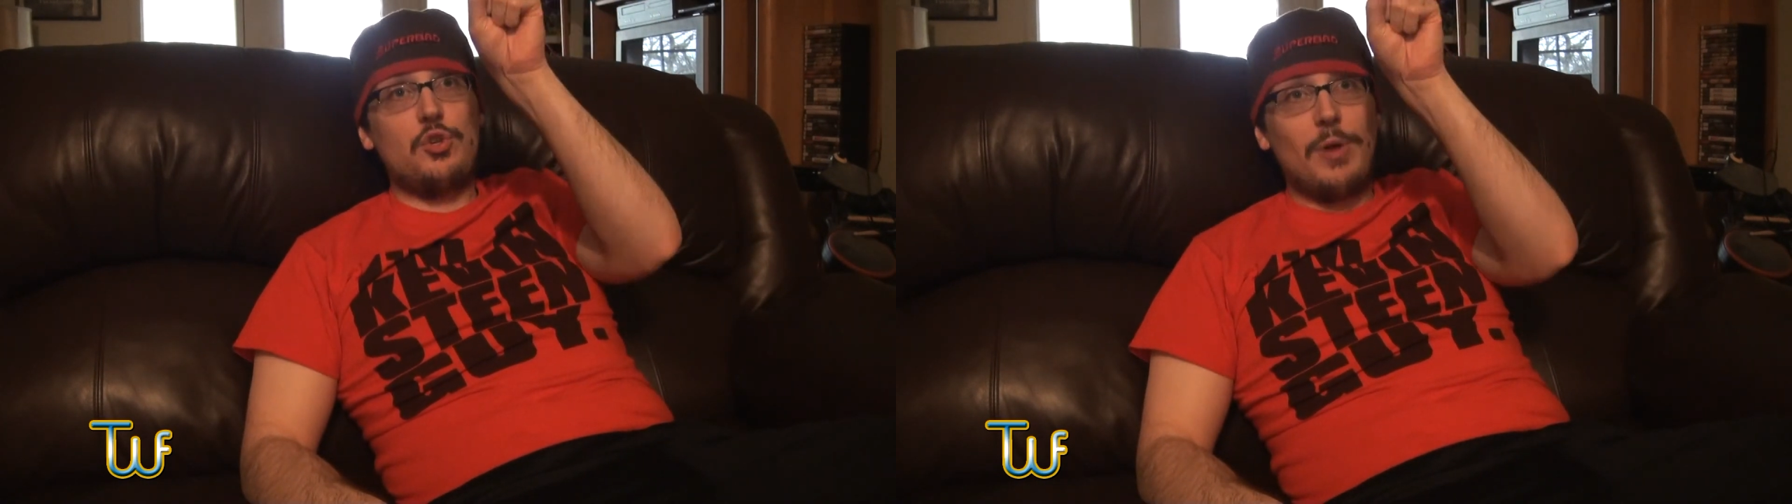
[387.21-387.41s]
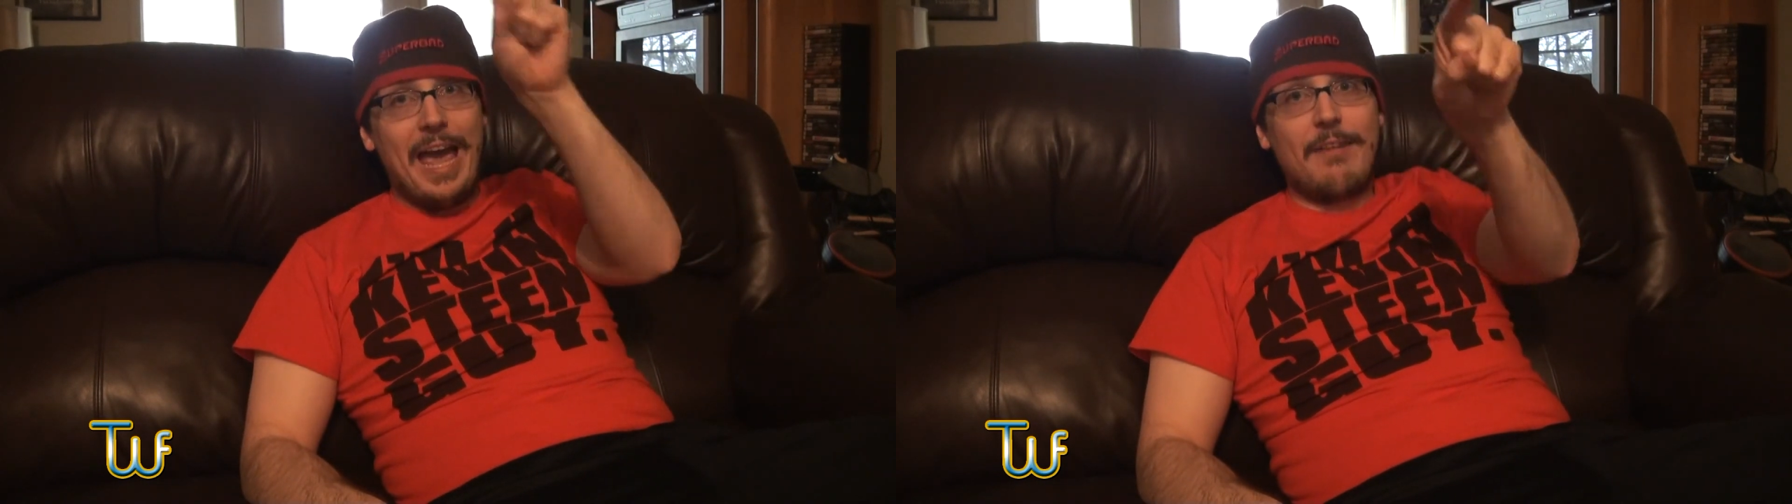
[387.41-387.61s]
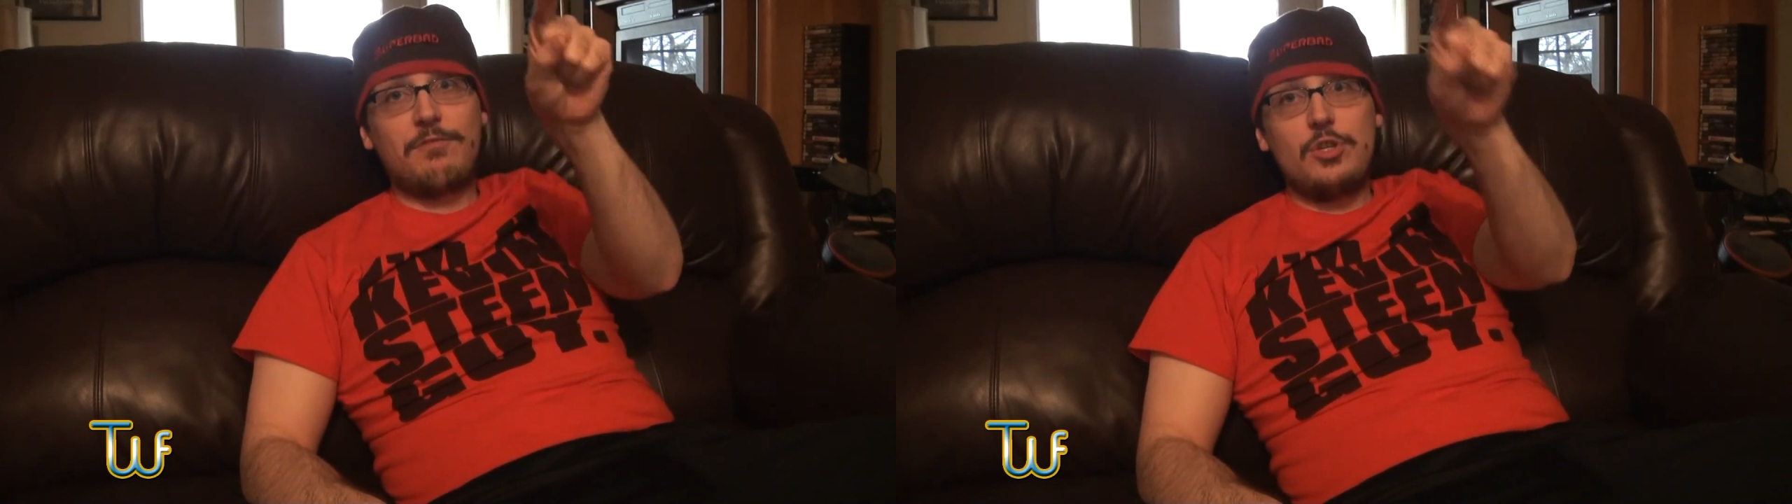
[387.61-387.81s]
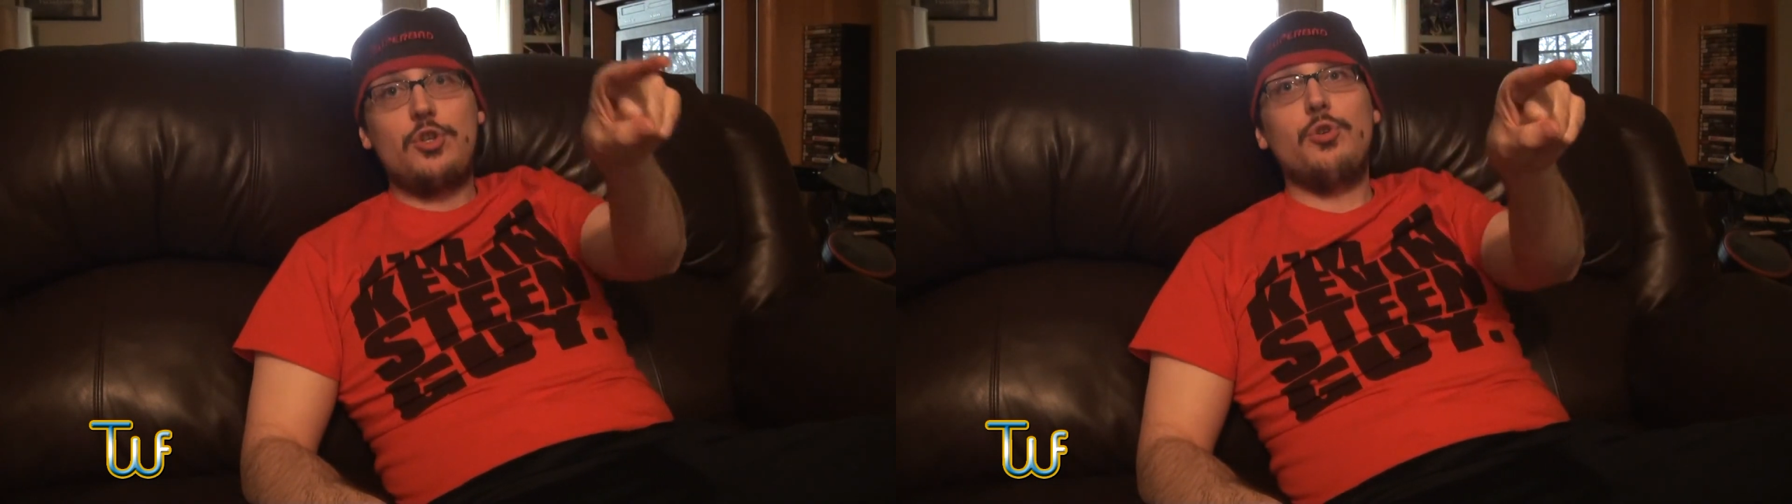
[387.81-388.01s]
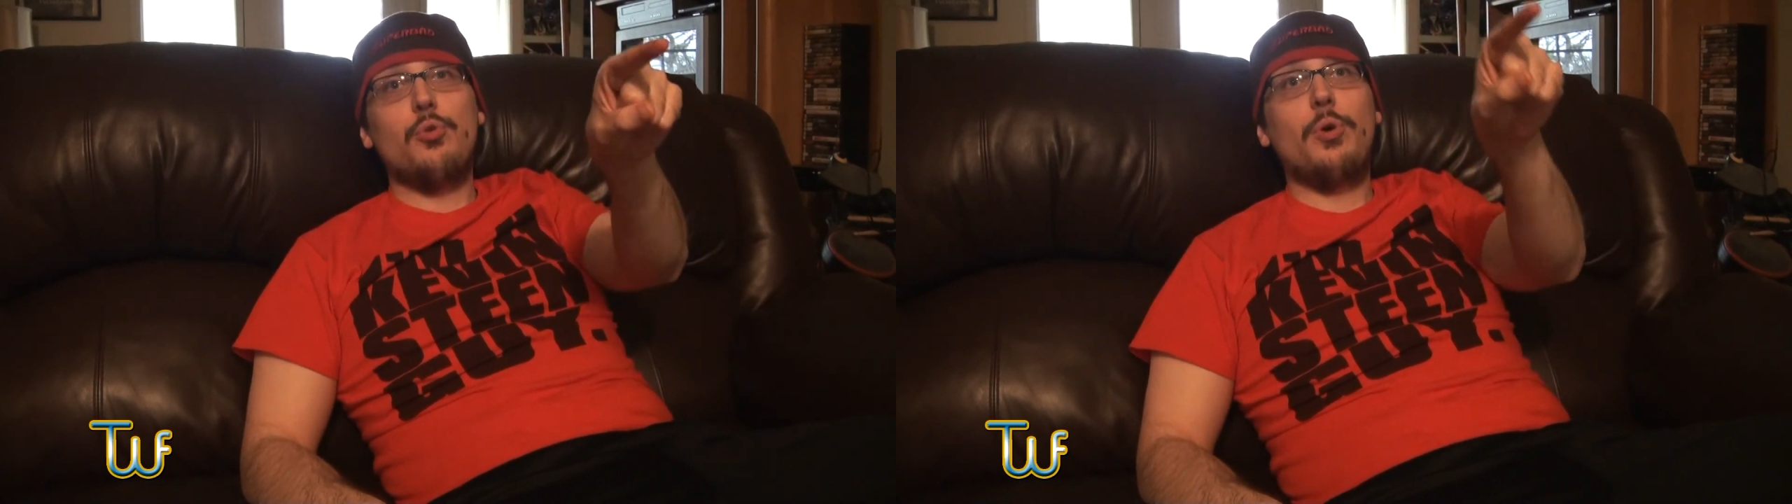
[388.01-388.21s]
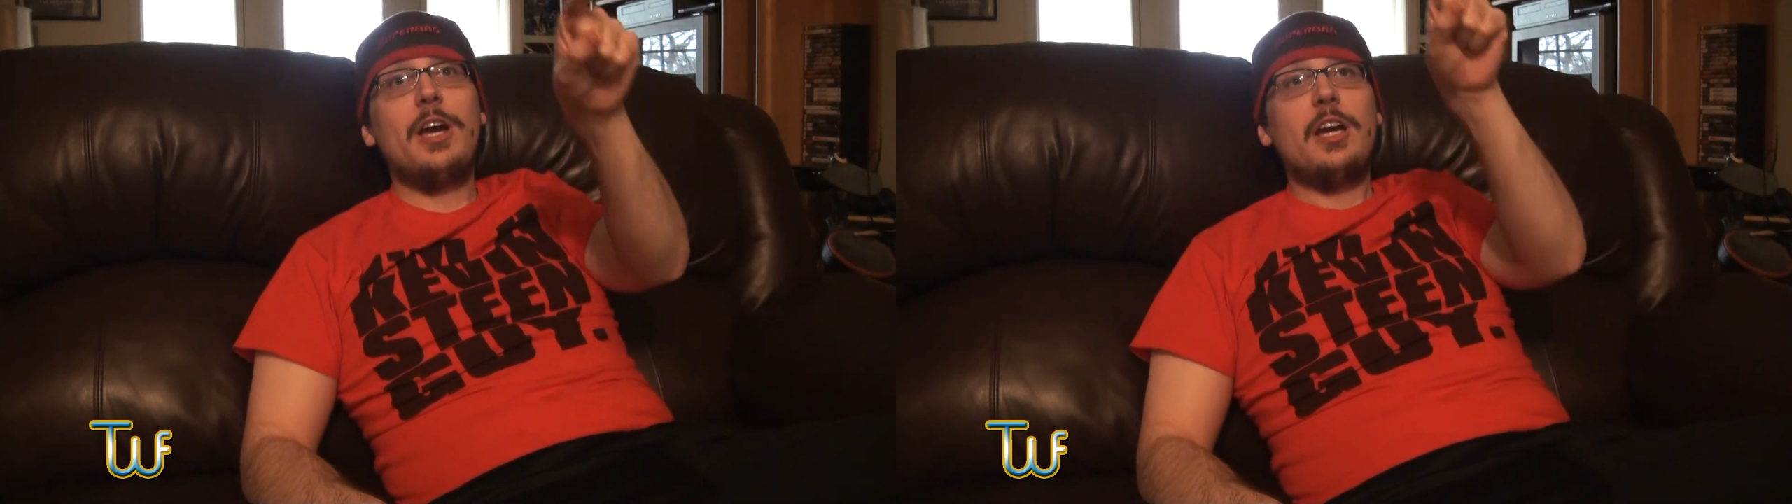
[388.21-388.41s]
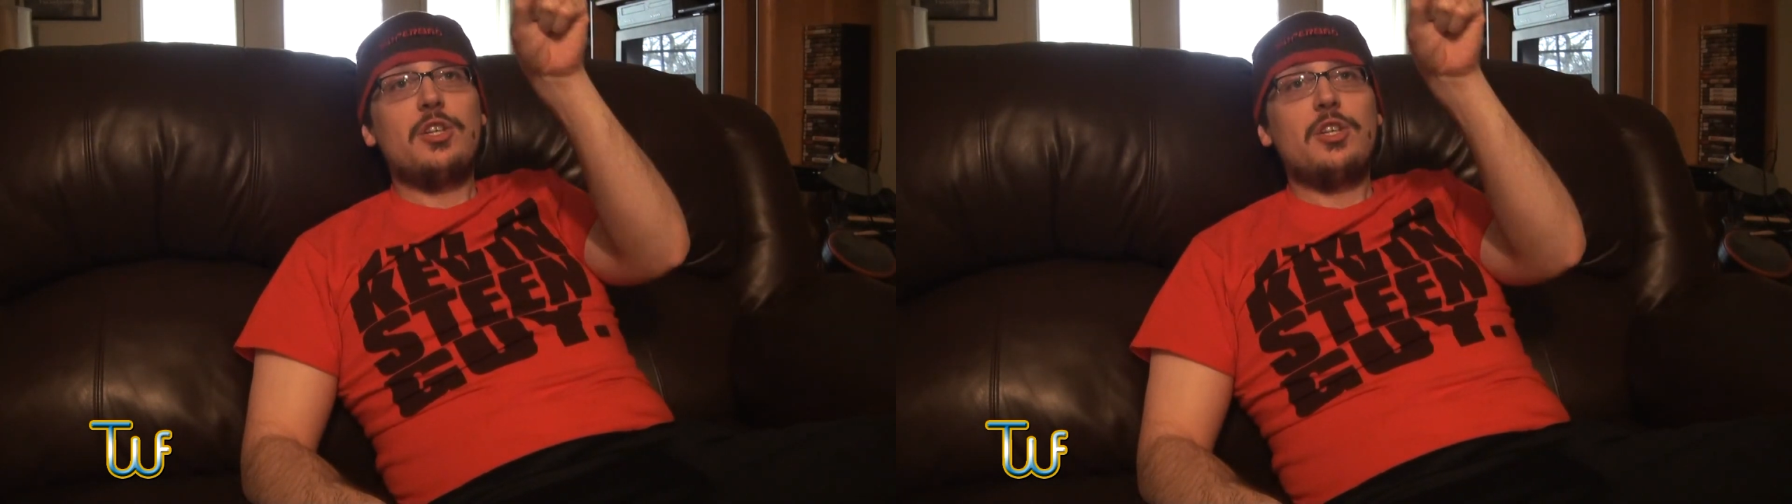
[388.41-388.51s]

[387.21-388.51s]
you have to do